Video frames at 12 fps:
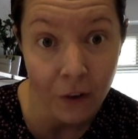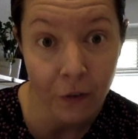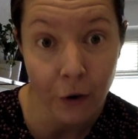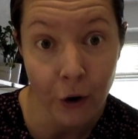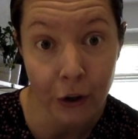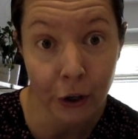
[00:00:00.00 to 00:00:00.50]

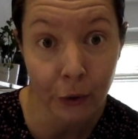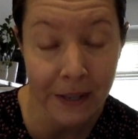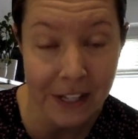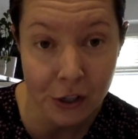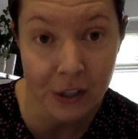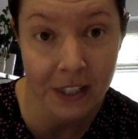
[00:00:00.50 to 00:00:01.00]
for the
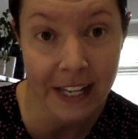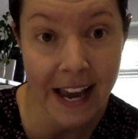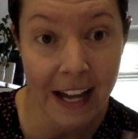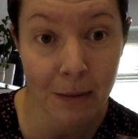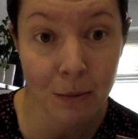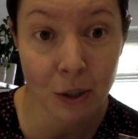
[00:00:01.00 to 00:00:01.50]
creatures and the
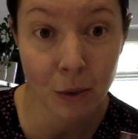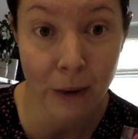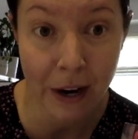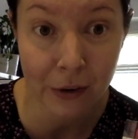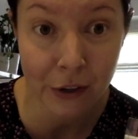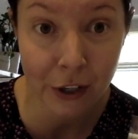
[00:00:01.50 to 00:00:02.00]
animals
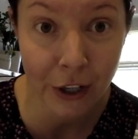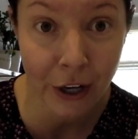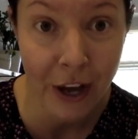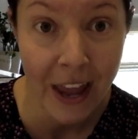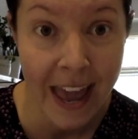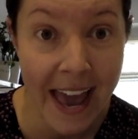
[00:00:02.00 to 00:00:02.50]
around her,
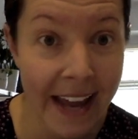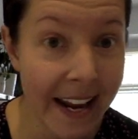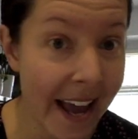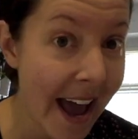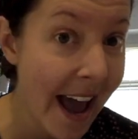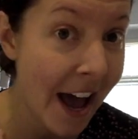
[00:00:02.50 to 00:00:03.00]
and
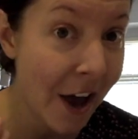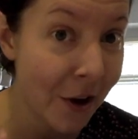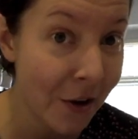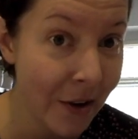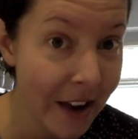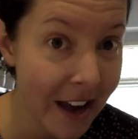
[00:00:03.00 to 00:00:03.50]

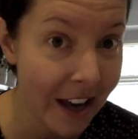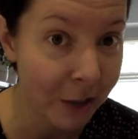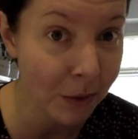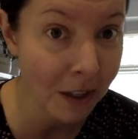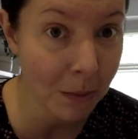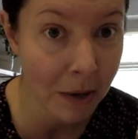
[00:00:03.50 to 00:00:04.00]
how, at a
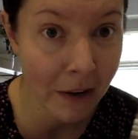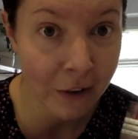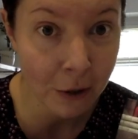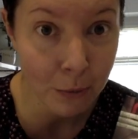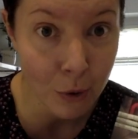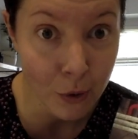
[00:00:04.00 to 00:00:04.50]
really
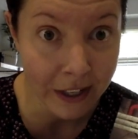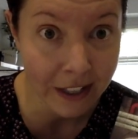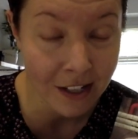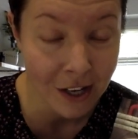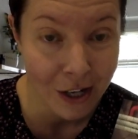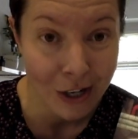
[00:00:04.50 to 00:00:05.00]
pivotal point,
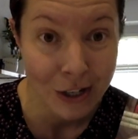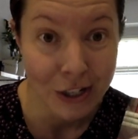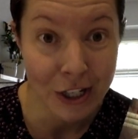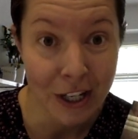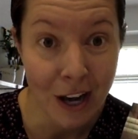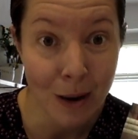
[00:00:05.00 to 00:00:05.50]

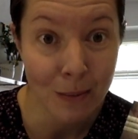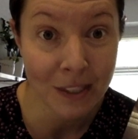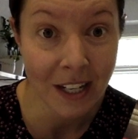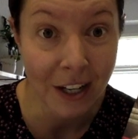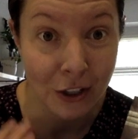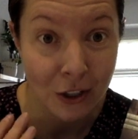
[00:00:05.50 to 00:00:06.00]
she comes to
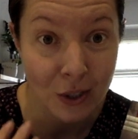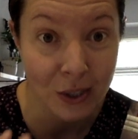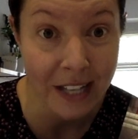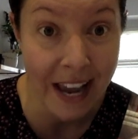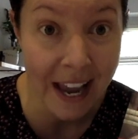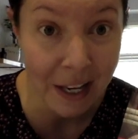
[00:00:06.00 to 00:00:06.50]

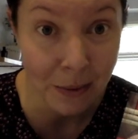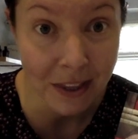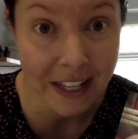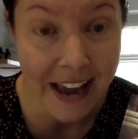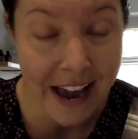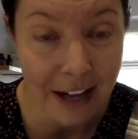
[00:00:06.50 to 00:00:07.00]
understand what
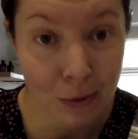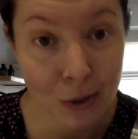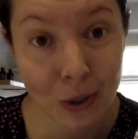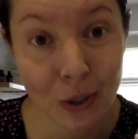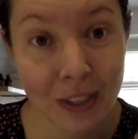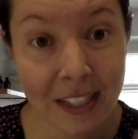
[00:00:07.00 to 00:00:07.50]
the animals
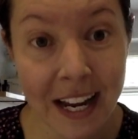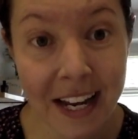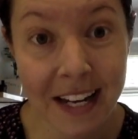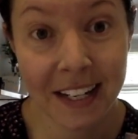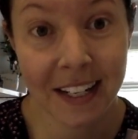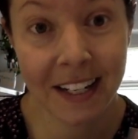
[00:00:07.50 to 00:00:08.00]
are
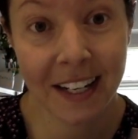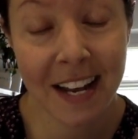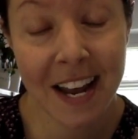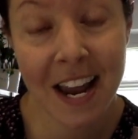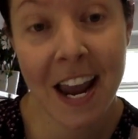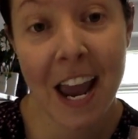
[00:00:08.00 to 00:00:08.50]
saying.
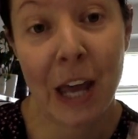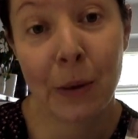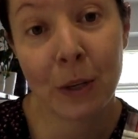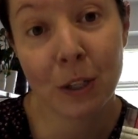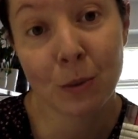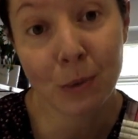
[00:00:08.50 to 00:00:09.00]
And
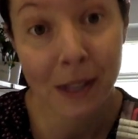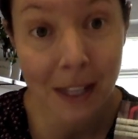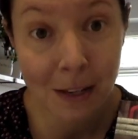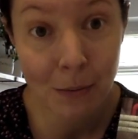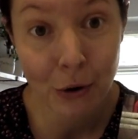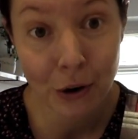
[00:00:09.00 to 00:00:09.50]
what's really
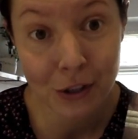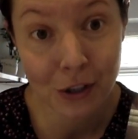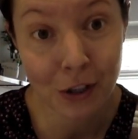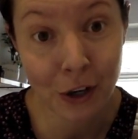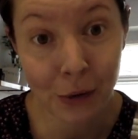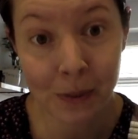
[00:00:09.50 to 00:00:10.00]
important
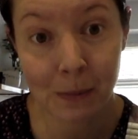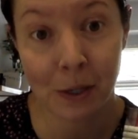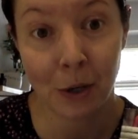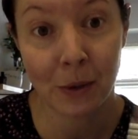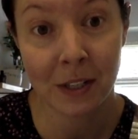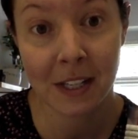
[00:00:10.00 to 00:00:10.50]
to know as we
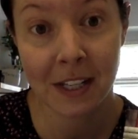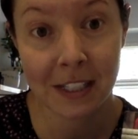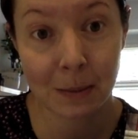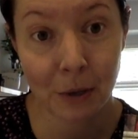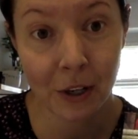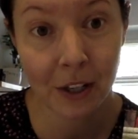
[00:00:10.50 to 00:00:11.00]
go into this
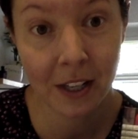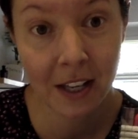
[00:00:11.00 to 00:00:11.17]
book